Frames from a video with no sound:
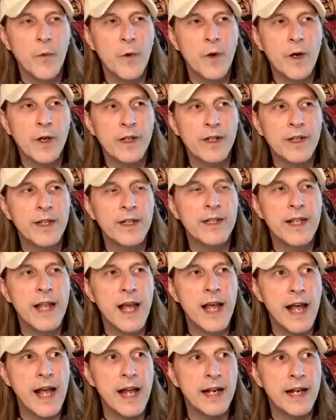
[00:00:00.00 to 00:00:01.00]
and what did
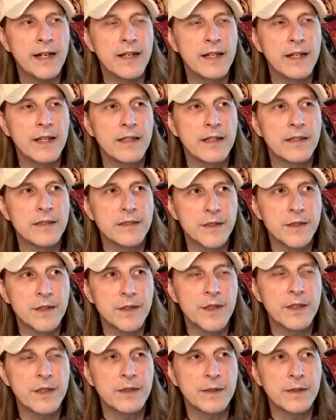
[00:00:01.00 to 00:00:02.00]
that
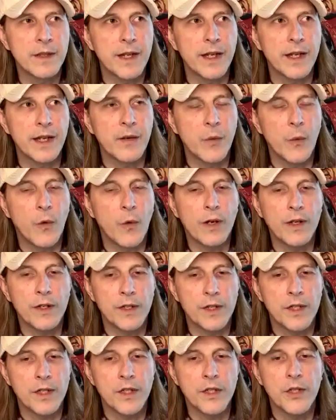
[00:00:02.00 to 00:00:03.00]
look like
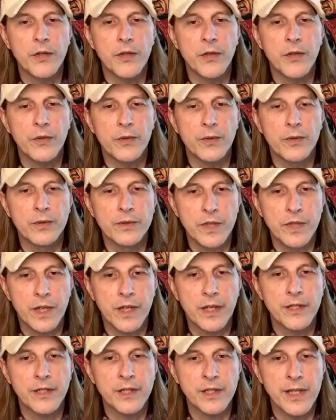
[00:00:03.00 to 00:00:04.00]
once you
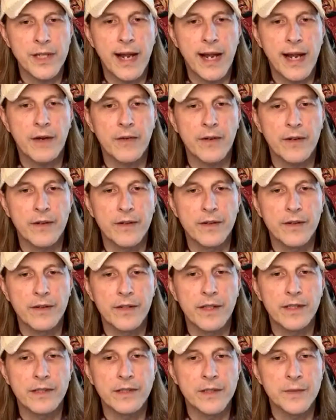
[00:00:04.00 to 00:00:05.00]
touched down
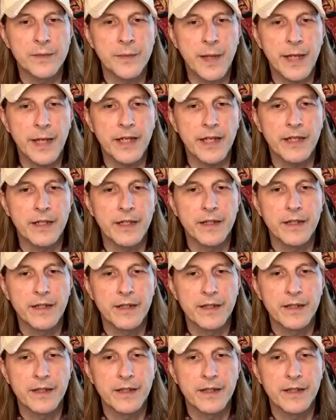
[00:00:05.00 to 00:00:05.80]
in Spain?